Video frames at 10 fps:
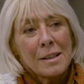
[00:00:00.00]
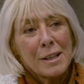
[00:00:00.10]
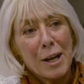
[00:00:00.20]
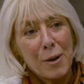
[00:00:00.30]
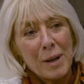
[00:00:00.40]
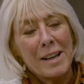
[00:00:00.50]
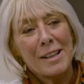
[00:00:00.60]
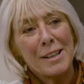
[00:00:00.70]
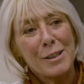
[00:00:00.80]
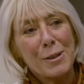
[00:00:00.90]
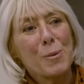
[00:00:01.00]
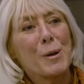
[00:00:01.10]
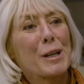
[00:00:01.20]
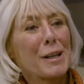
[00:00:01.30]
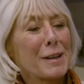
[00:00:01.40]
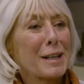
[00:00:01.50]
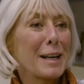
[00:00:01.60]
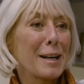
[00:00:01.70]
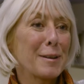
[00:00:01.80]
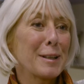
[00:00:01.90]
Now, you work in the
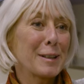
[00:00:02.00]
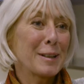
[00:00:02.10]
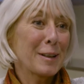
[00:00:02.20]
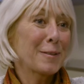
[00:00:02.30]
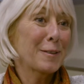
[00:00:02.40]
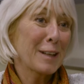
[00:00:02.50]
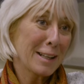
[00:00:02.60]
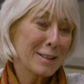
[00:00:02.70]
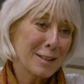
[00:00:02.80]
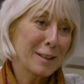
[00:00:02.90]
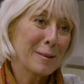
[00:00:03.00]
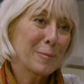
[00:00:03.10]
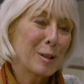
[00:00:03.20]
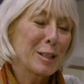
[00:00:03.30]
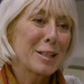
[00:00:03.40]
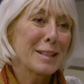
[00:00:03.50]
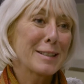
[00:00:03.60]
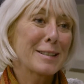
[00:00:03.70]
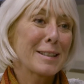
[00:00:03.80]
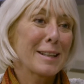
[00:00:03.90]
area of cancer, which is
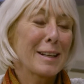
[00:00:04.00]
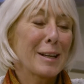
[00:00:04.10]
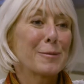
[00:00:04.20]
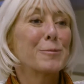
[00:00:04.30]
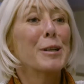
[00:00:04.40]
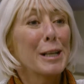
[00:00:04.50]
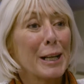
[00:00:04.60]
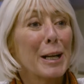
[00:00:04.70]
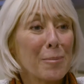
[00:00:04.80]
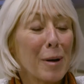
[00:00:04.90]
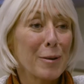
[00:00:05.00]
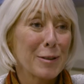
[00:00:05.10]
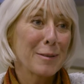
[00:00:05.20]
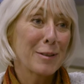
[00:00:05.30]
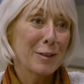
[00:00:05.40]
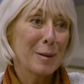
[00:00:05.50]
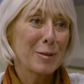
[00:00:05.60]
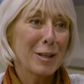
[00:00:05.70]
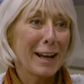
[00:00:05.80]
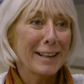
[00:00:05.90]
a really emotive
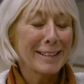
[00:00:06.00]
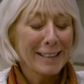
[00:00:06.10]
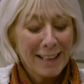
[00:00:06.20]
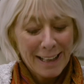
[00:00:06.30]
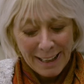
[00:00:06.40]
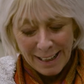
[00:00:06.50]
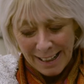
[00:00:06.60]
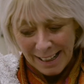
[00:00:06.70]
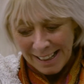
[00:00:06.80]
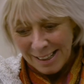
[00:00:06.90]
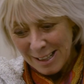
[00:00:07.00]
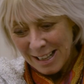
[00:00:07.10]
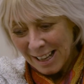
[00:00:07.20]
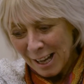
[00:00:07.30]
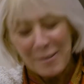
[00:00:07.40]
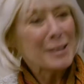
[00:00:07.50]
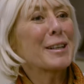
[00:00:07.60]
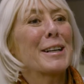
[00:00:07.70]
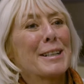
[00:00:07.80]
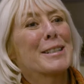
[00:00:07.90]
subject. Having
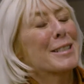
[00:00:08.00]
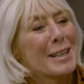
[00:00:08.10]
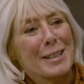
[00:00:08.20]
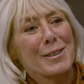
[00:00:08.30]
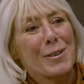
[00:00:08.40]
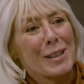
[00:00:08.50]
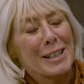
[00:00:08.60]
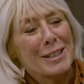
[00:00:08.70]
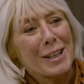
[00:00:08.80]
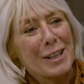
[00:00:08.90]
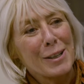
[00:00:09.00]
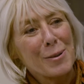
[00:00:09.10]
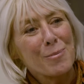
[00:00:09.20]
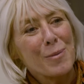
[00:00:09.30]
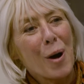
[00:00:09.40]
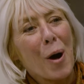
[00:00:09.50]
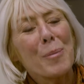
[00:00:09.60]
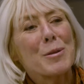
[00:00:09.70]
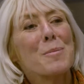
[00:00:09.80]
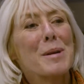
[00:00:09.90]
that inside knowledge, are you
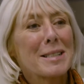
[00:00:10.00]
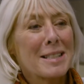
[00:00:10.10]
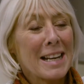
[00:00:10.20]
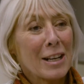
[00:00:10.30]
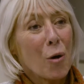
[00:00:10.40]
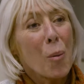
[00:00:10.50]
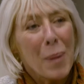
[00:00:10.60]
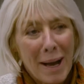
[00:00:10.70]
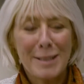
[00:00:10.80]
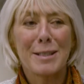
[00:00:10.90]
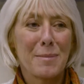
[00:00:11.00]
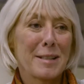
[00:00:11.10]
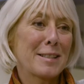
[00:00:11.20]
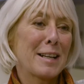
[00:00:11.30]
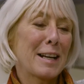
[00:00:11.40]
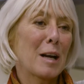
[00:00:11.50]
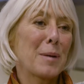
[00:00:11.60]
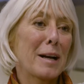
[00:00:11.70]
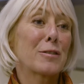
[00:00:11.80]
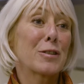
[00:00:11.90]
optimistic or pessimistic
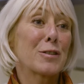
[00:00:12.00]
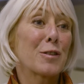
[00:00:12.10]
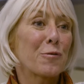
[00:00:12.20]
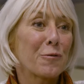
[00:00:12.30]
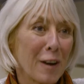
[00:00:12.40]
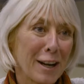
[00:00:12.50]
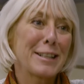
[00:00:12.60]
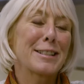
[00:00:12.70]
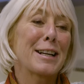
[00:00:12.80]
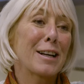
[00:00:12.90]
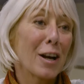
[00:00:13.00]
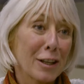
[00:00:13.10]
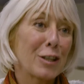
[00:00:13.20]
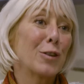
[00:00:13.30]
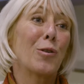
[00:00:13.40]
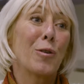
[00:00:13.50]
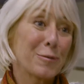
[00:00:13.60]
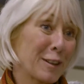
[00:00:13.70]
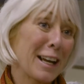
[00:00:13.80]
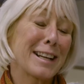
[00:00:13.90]
about us finding a cure
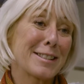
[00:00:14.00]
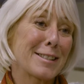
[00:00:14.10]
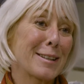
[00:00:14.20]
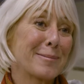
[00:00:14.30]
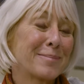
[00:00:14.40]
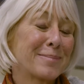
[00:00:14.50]
for cancer?